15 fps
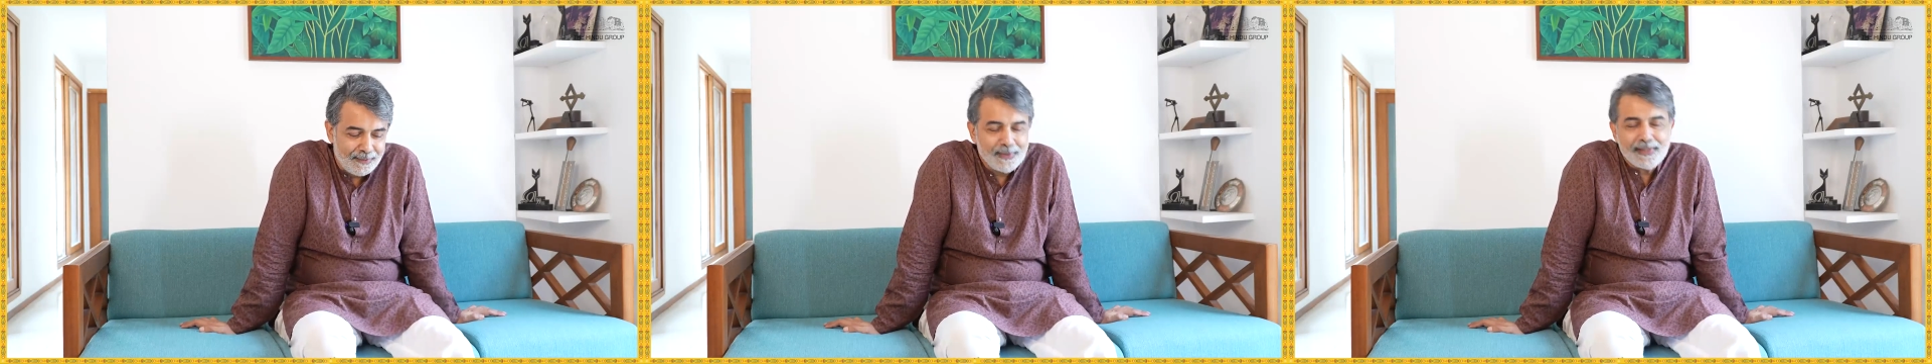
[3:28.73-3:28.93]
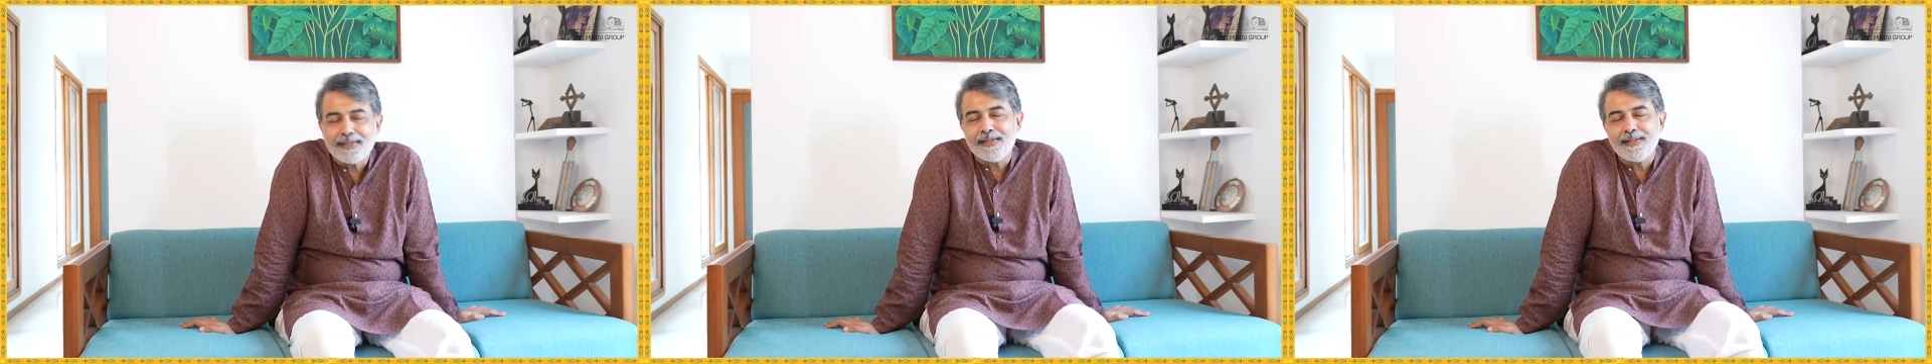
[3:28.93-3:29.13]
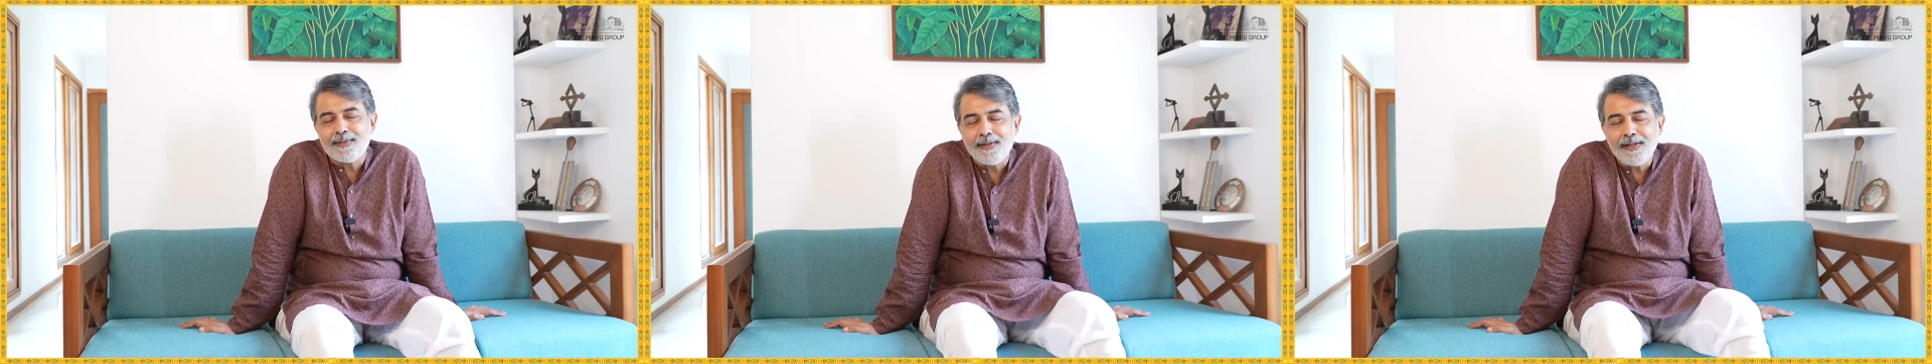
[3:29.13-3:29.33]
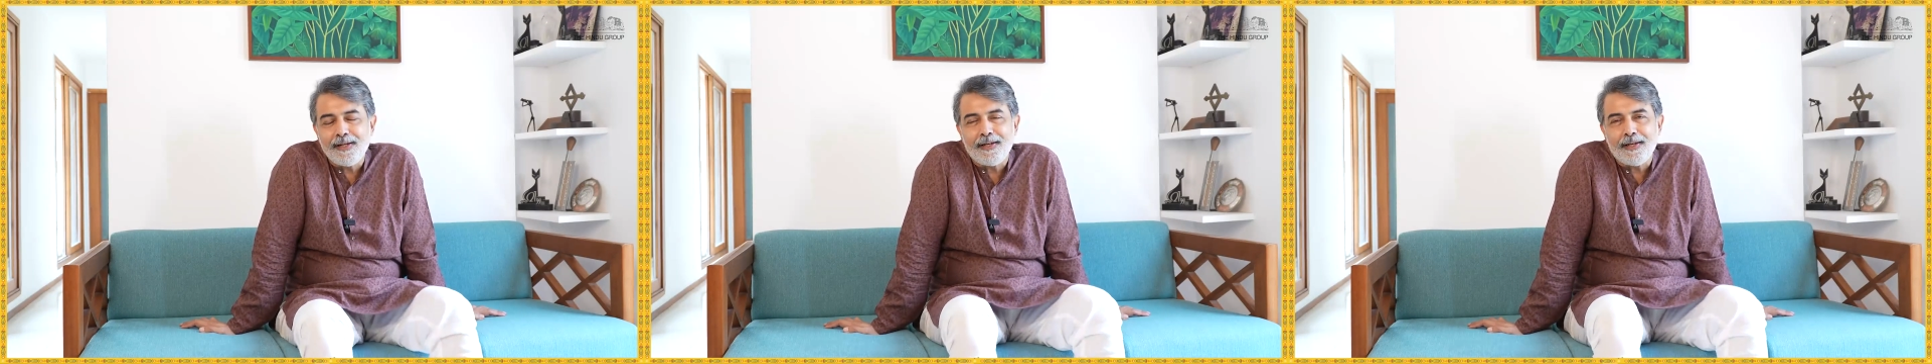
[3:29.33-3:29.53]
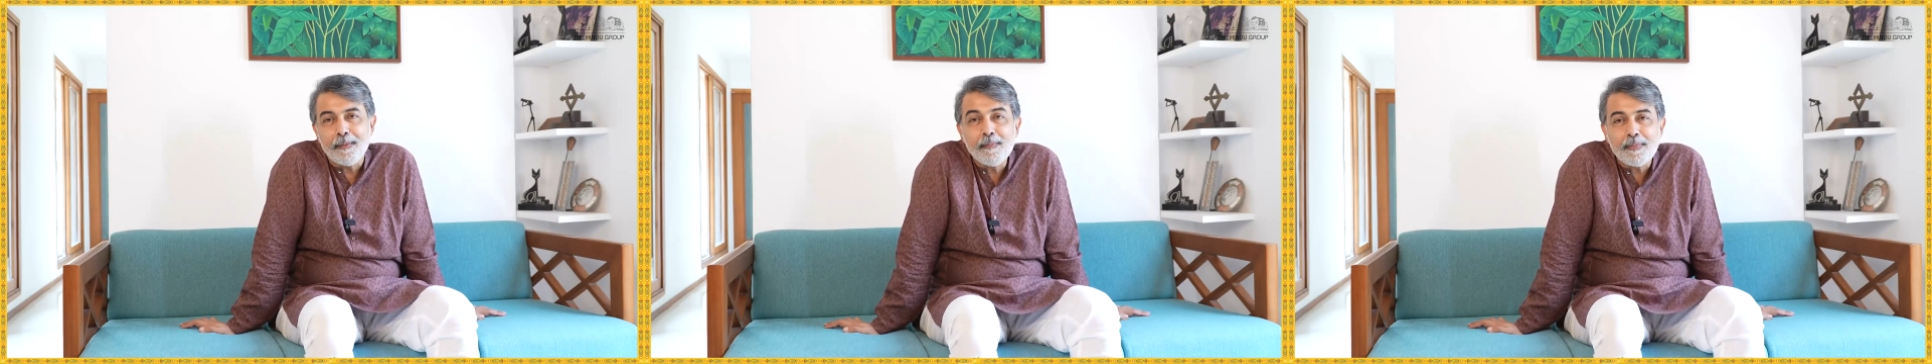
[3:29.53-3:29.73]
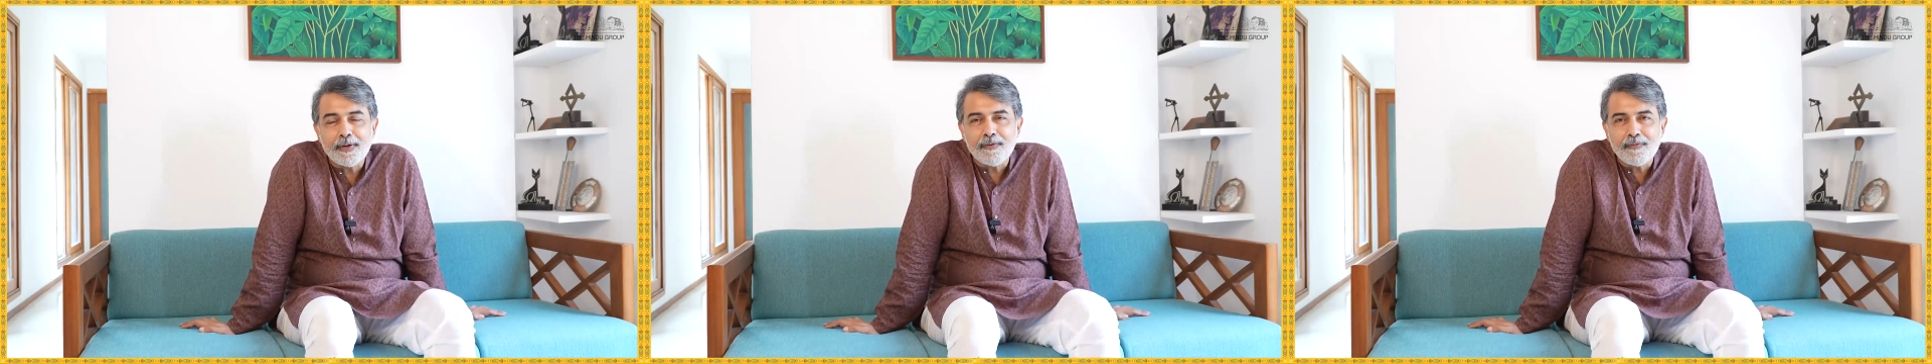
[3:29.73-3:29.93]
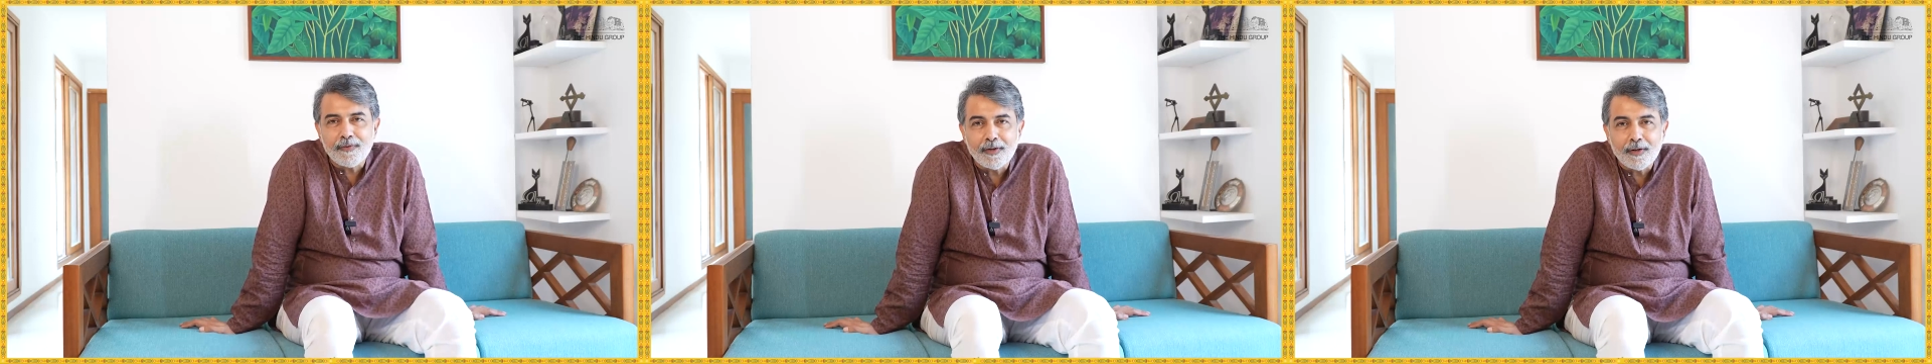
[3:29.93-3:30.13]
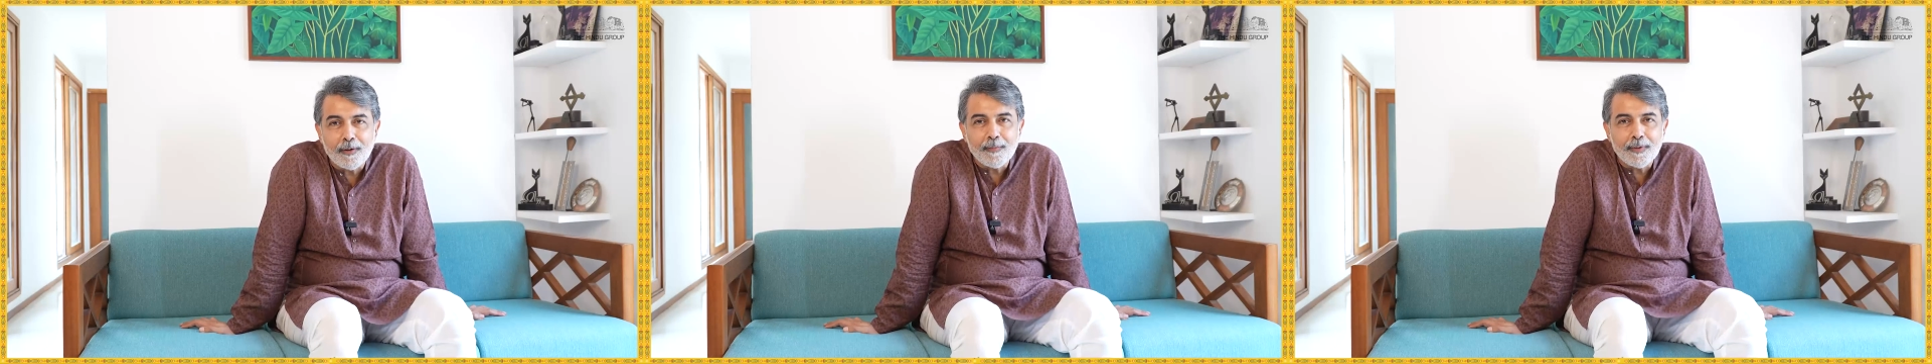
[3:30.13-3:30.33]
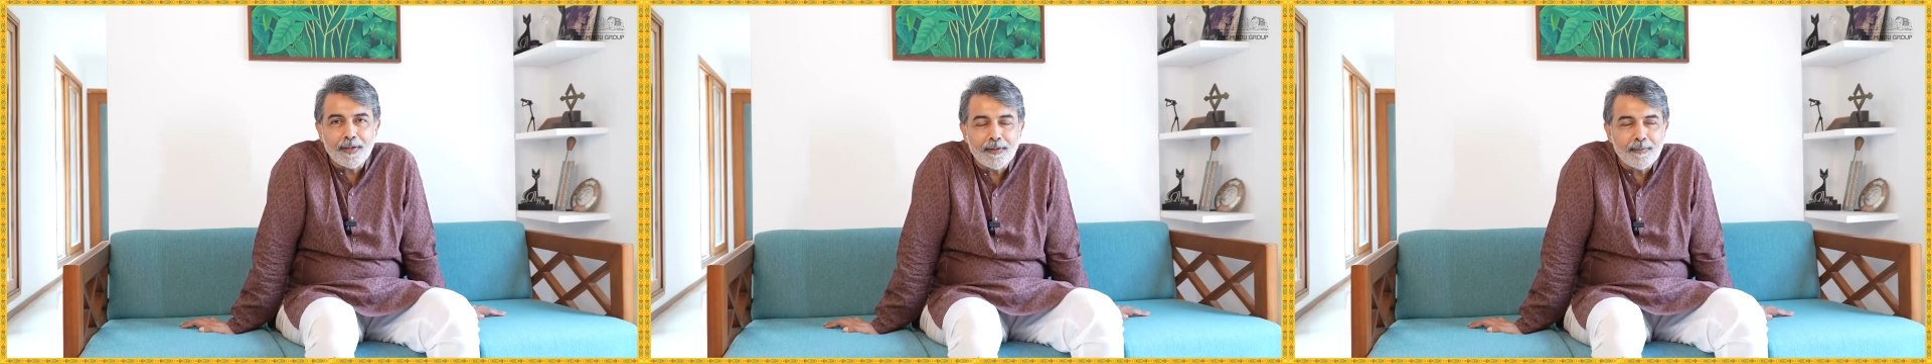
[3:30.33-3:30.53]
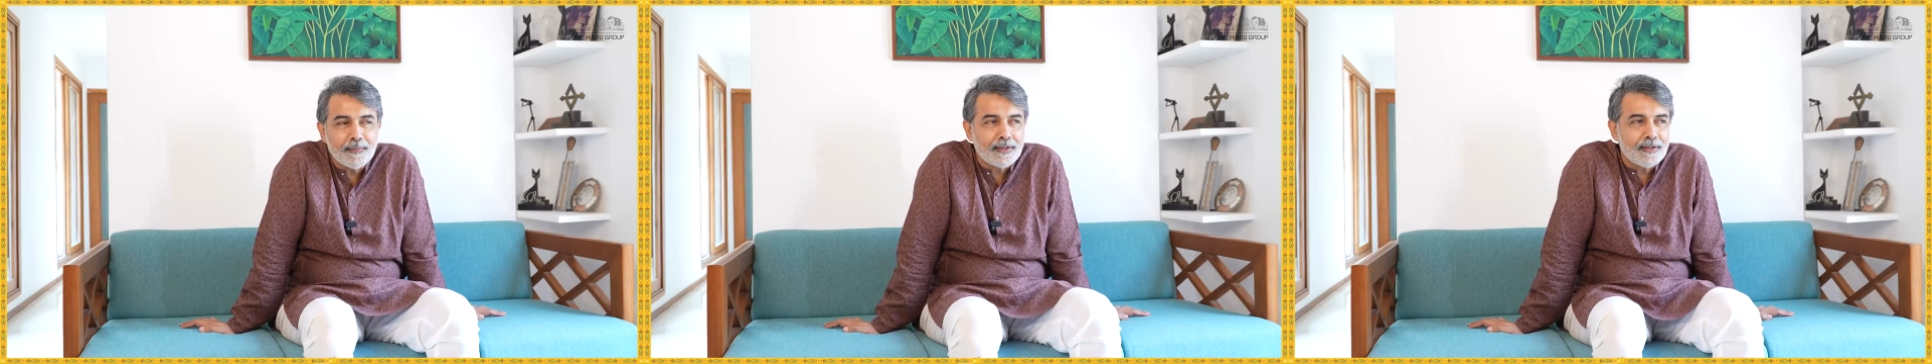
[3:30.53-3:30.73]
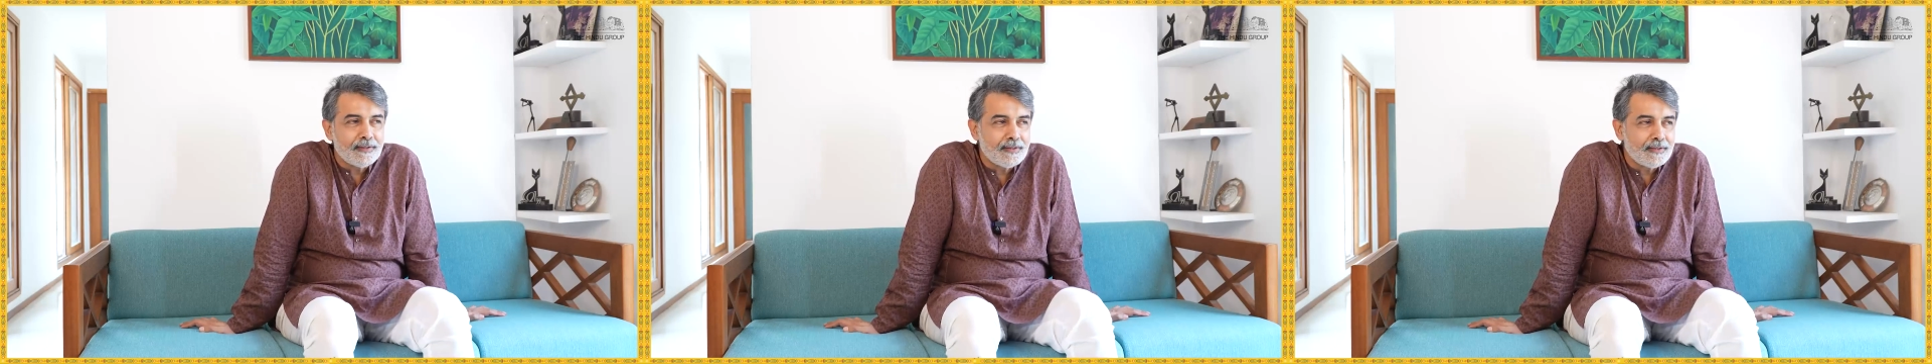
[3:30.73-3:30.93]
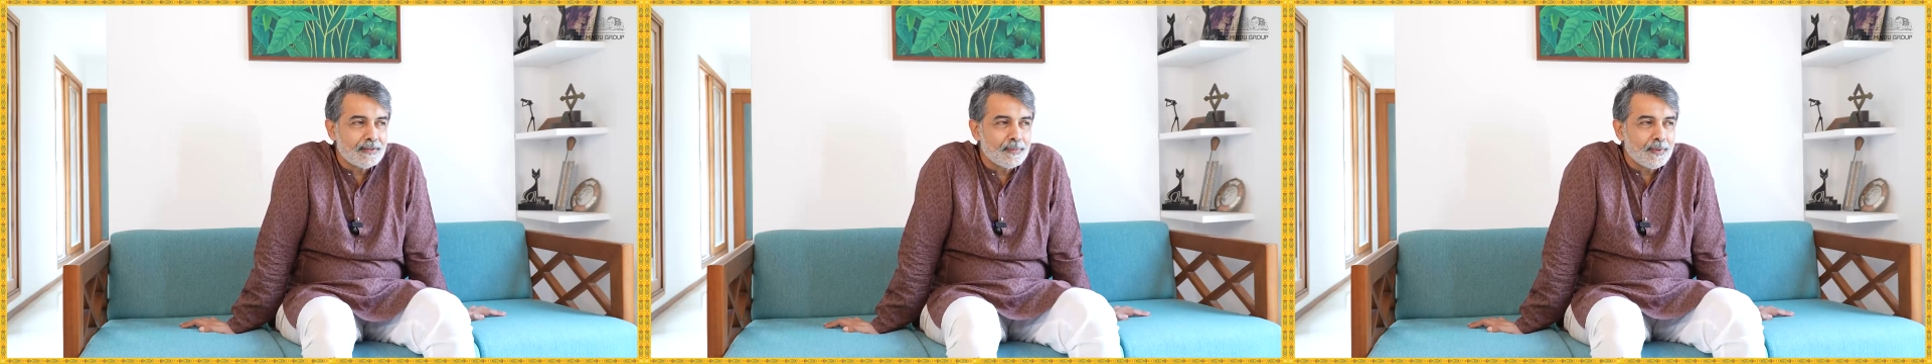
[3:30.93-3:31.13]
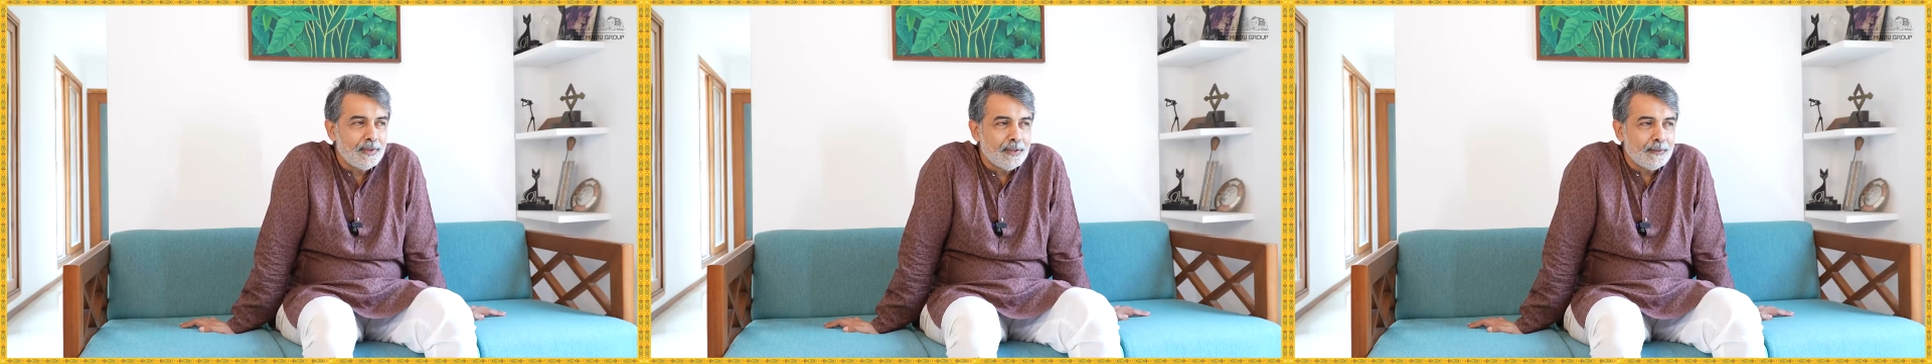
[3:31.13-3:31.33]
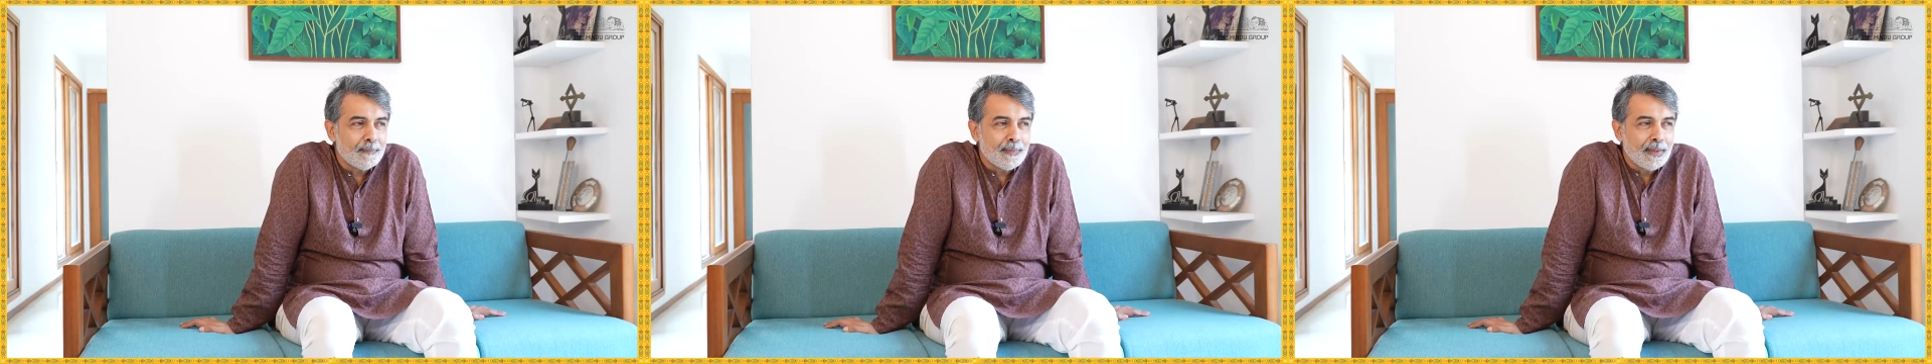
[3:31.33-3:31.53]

I mean, it's only a temporary phenomenon because it's about